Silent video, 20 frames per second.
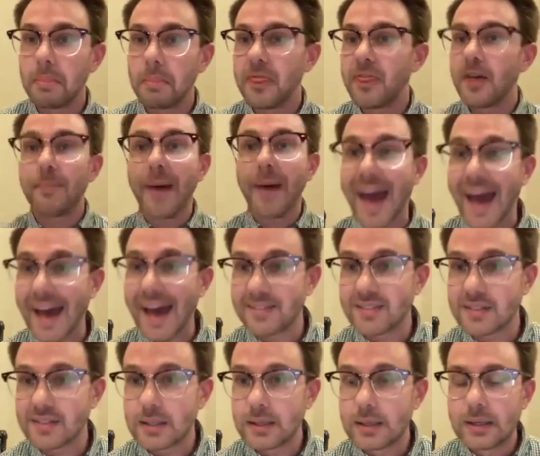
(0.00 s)
the
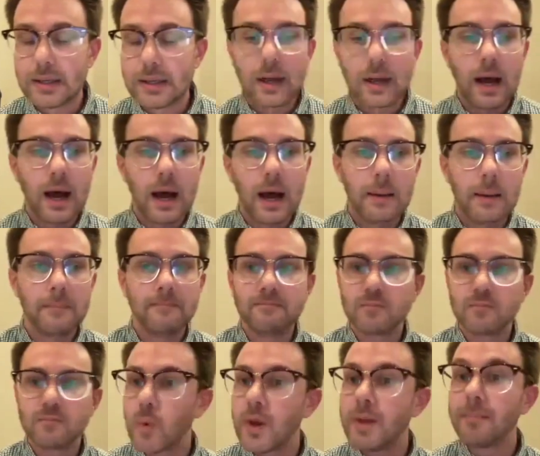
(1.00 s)
past.
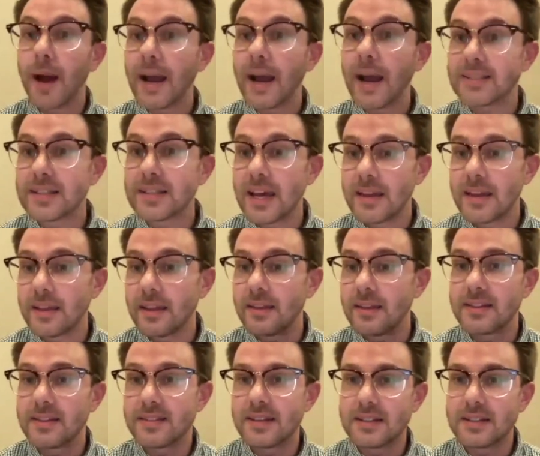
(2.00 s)
We might say that
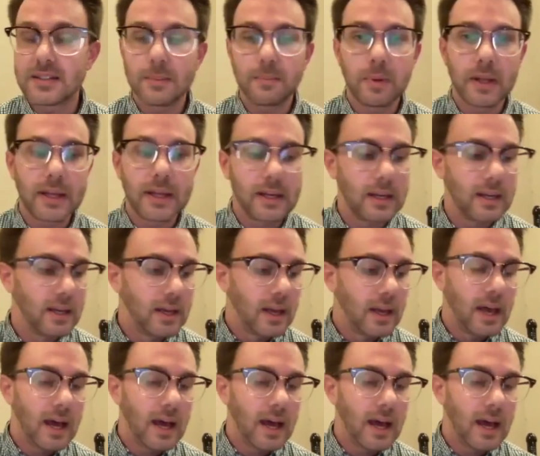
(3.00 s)
this discipline